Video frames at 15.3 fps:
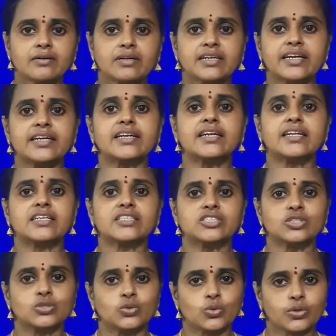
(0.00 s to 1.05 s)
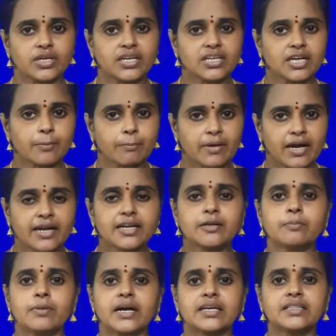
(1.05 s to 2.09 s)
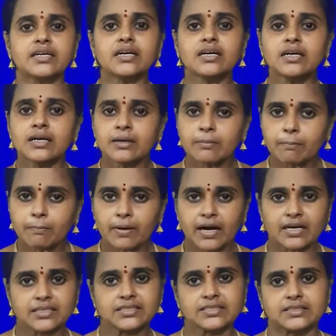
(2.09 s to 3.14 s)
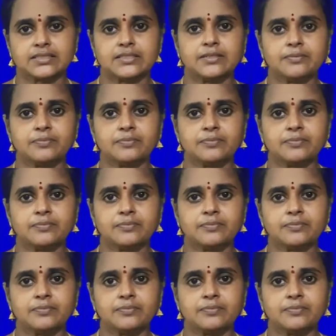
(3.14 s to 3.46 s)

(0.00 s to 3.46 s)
get next token command by the parser,